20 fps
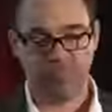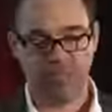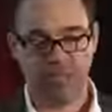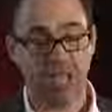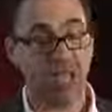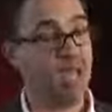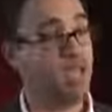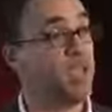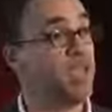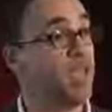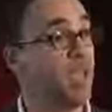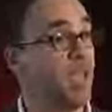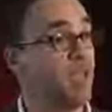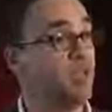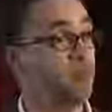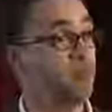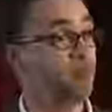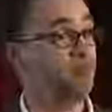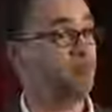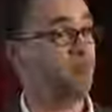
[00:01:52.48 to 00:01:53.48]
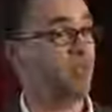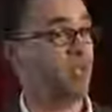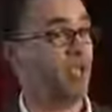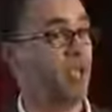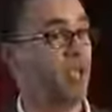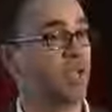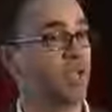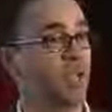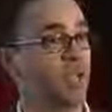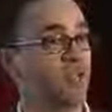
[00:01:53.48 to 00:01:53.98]
AEA
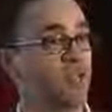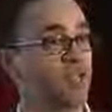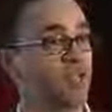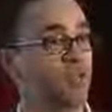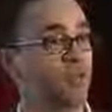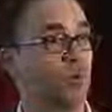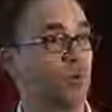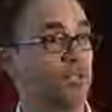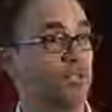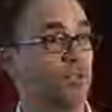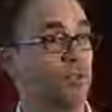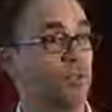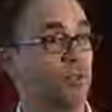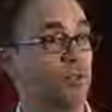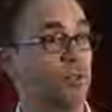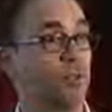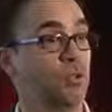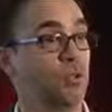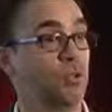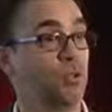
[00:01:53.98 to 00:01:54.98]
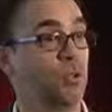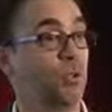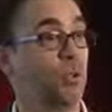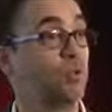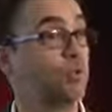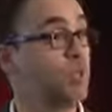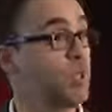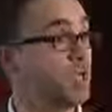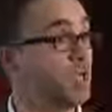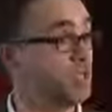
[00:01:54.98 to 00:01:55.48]
and gave this question to
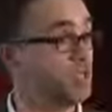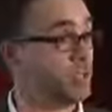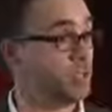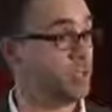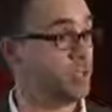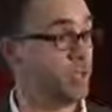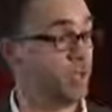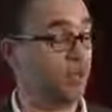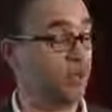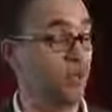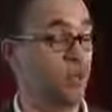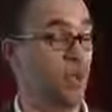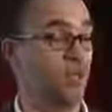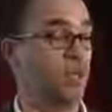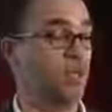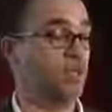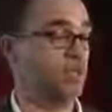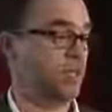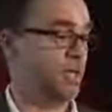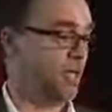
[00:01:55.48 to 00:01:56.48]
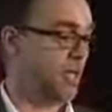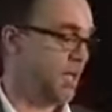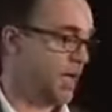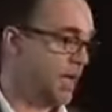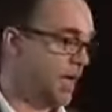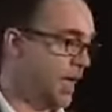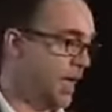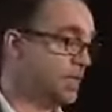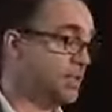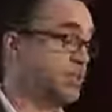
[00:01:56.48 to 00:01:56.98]
PhDs in economics
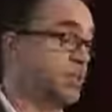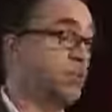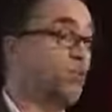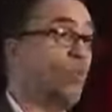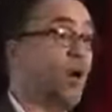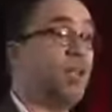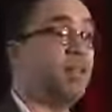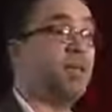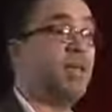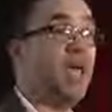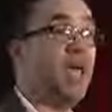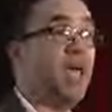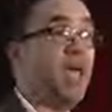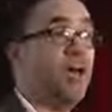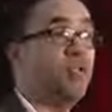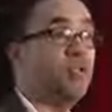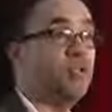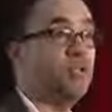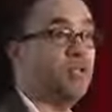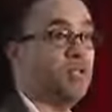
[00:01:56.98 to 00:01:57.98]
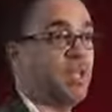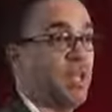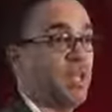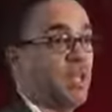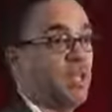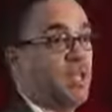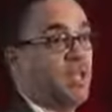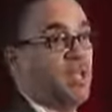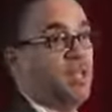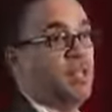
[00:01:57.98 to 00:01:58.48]
and see what they have to
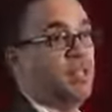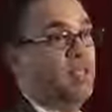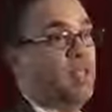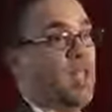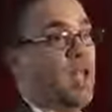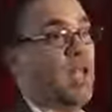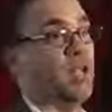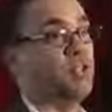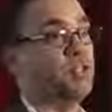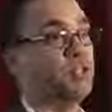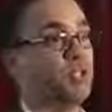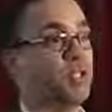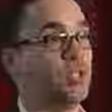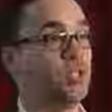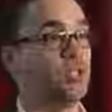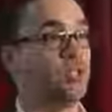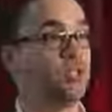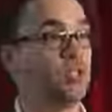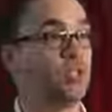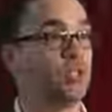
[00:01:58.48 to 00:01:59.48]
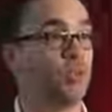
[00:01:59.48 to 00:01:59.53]
say the answer to this